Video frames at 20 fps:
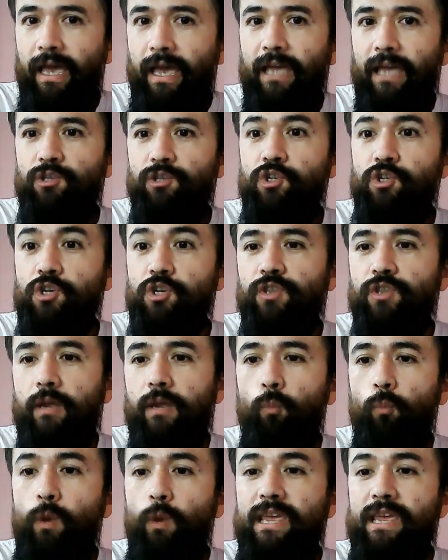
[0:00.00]
It's just
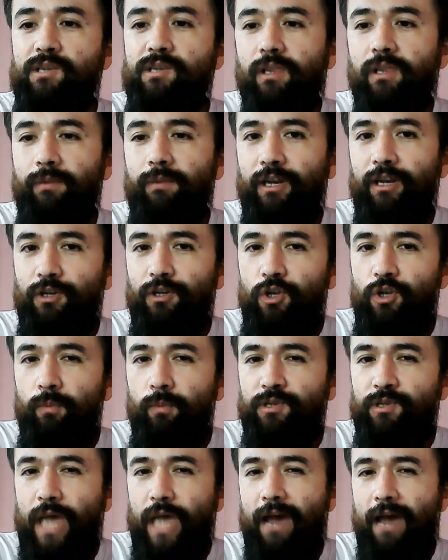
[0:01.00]
that we as limited
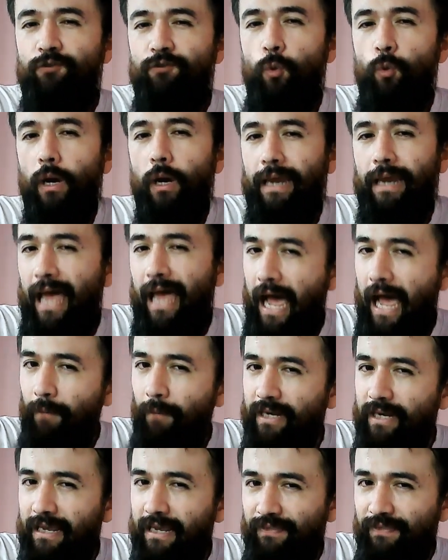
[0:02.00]
humans have to
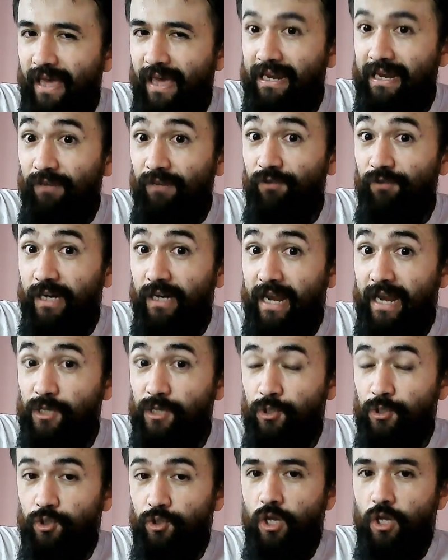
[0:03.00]
accommodate that infinite
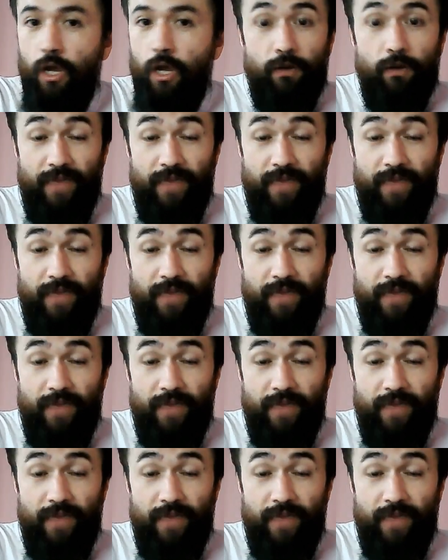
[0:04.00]
essence,